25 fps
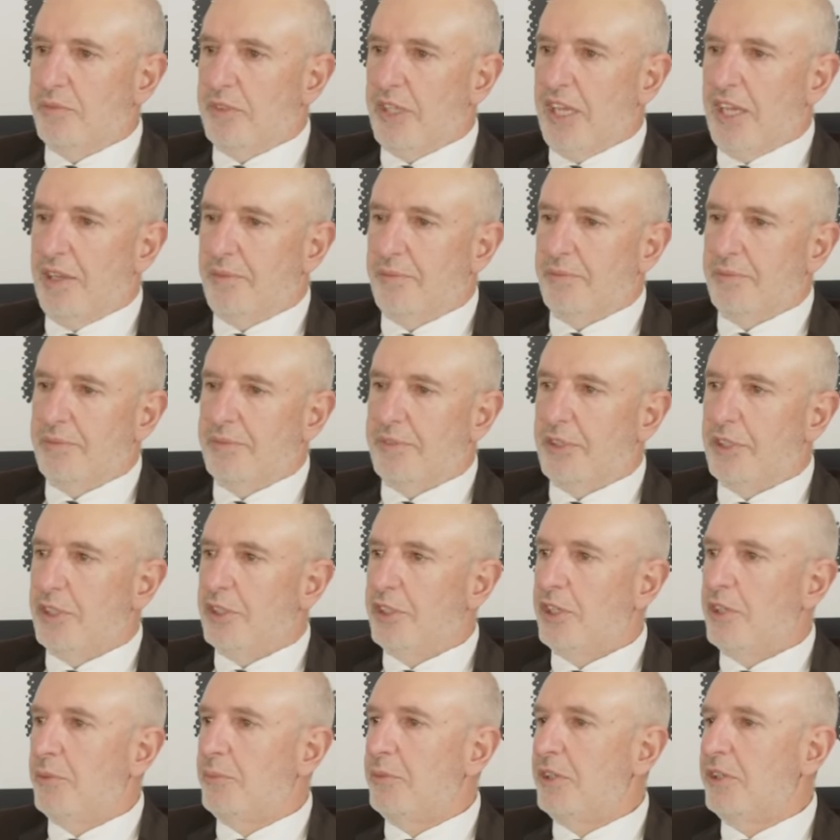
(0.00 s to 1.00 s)

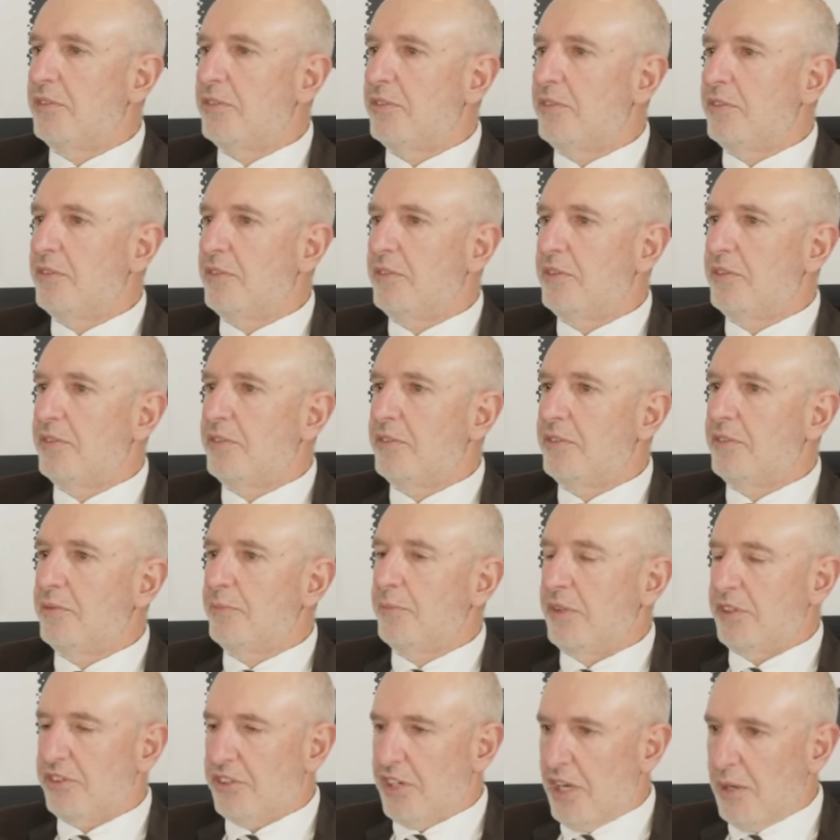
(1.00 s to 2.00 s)
Herman
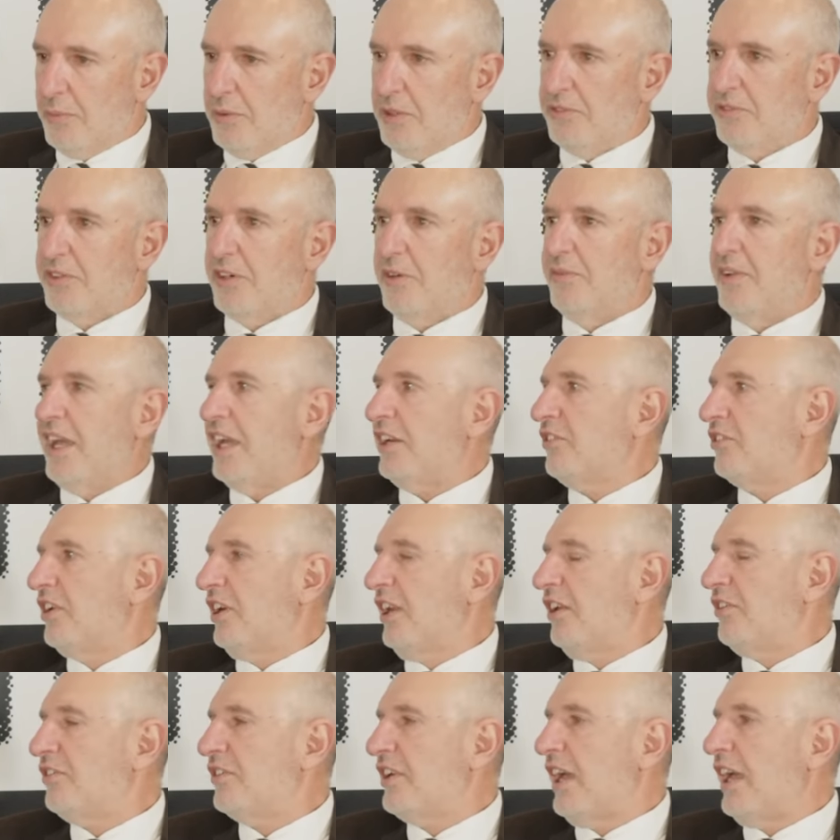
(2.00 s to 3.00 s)
Mashaba from
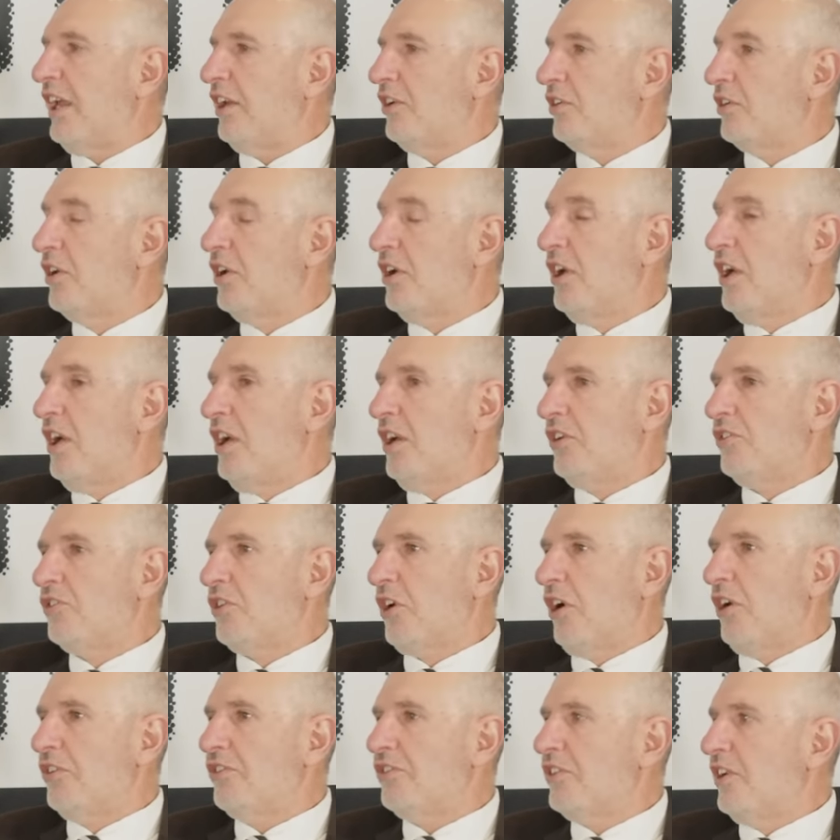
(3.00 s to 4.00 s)
Action SA and
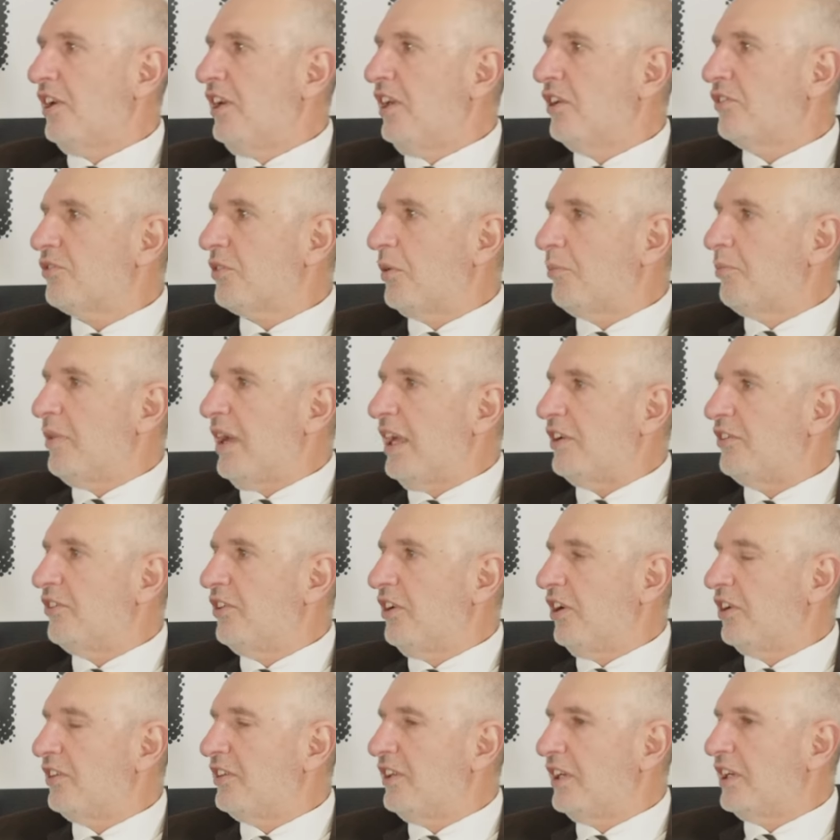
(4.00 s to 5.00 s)
Charles Saliers from
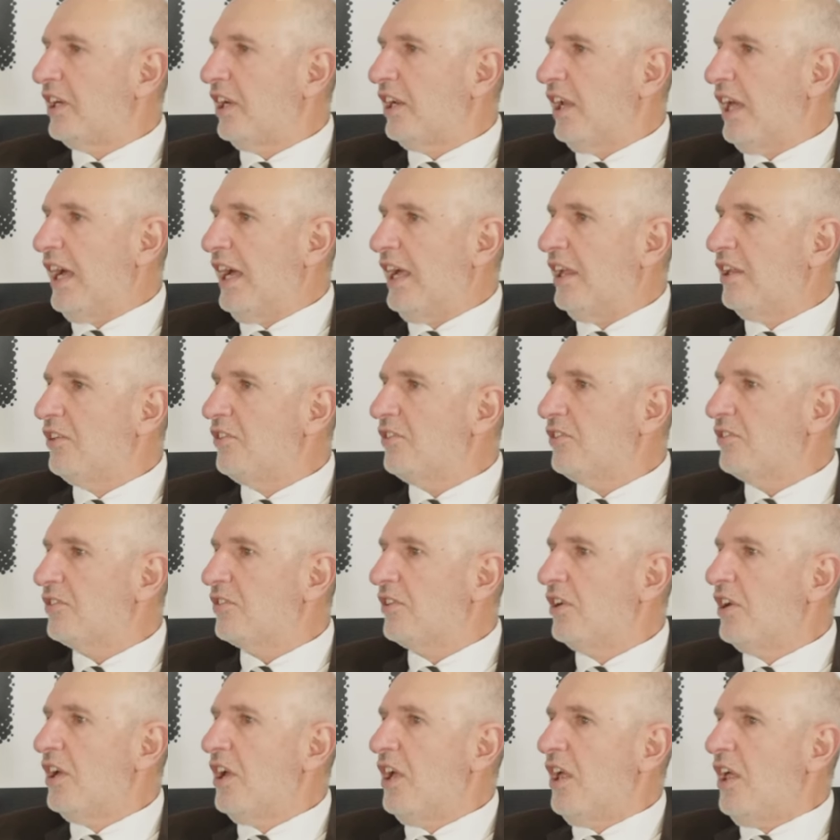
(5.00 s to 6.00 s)
Patriotic
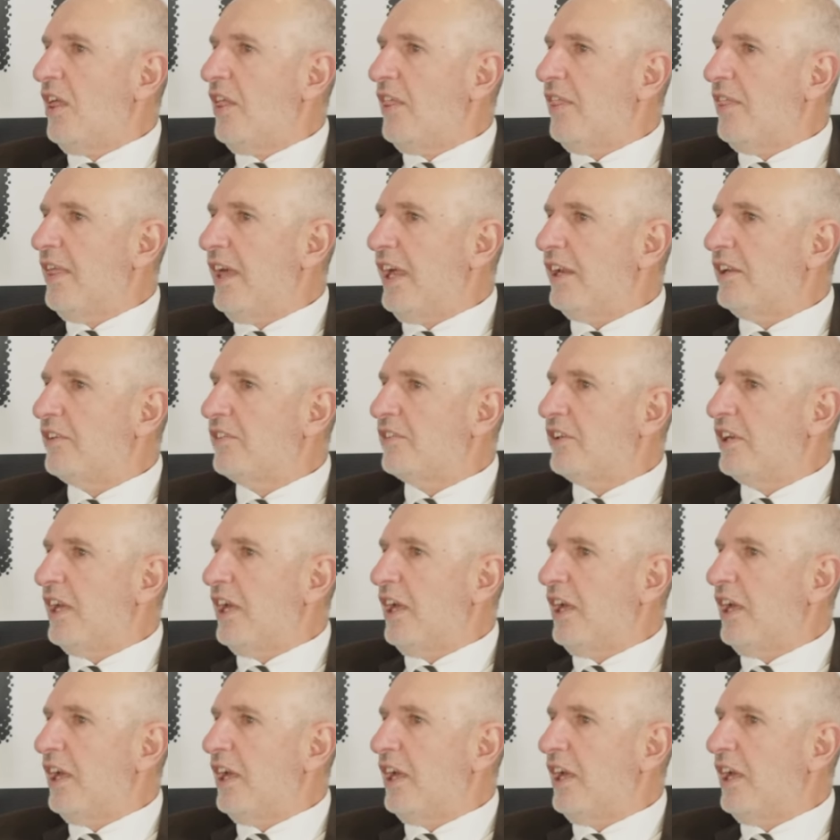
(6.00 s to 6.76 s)
Alliance, that